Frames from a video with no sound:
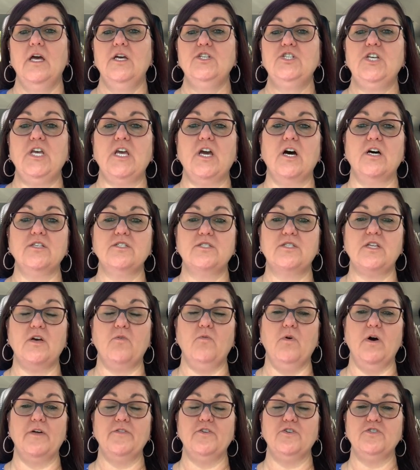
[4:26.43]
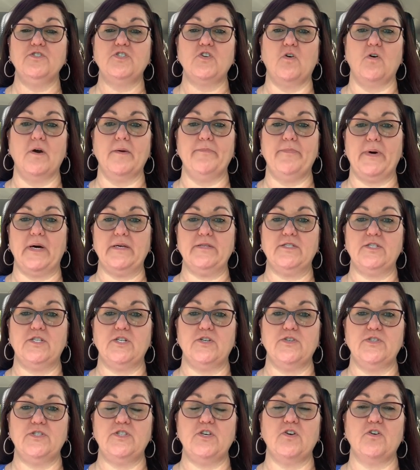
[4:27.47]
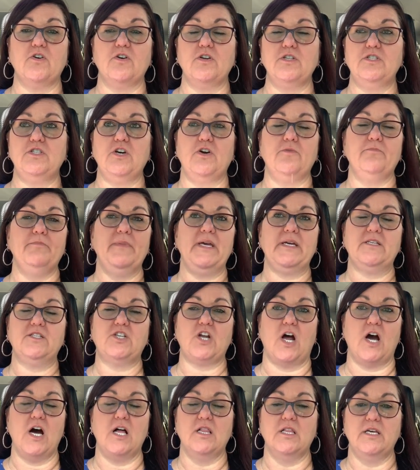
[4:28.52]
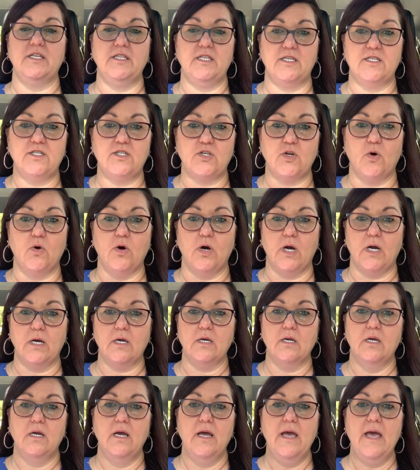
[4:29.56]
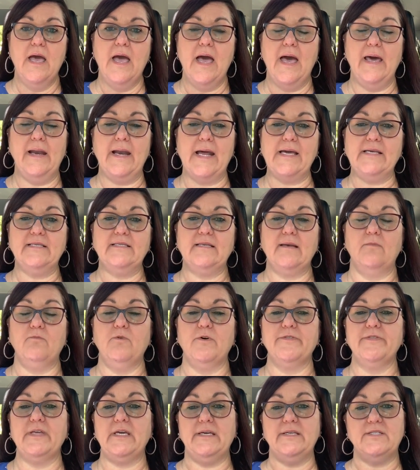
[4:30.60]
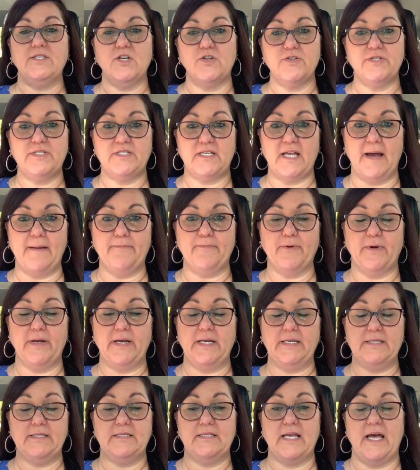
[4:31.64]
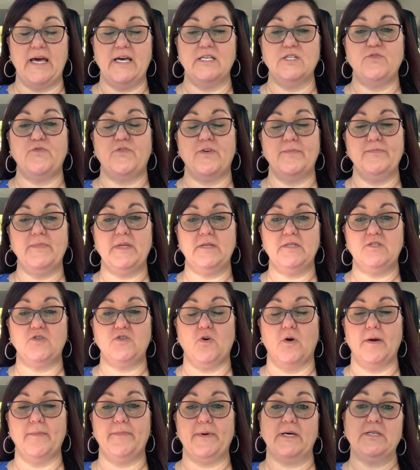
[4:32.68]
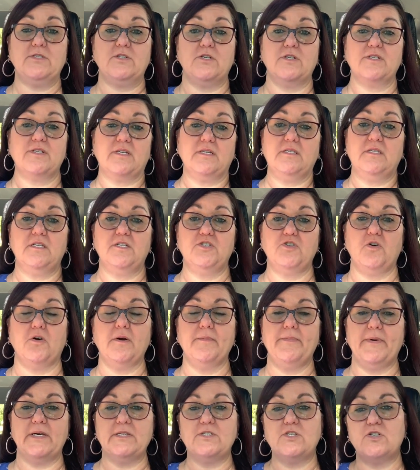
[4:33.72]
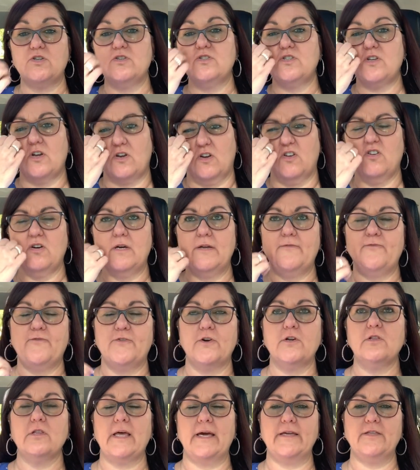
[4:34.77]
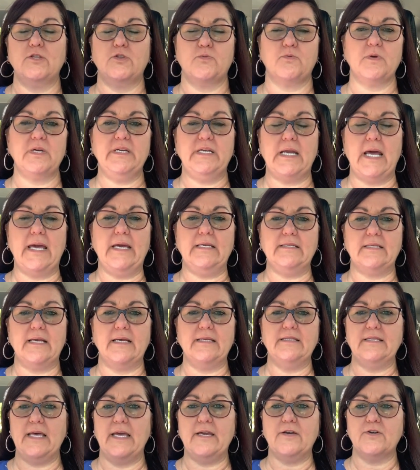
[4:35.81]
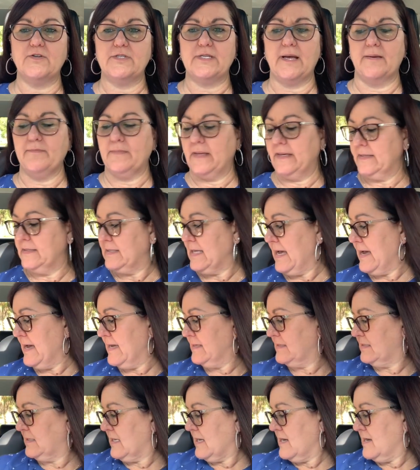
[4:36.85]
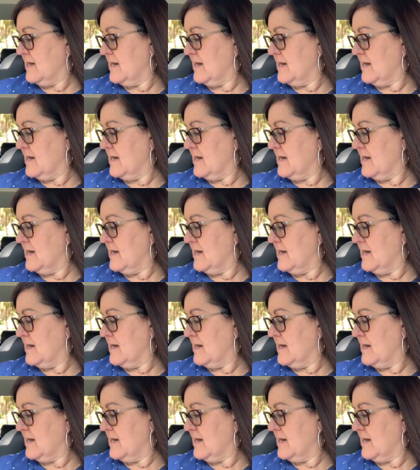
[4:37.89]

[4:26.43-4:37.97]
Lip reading: She goes, well, they're doorbusters. They're mixed all in the store. And I said, well, these are separate, it says, from the doorbusters, because the doorbusters are good for like 3 days, I think, or something like that.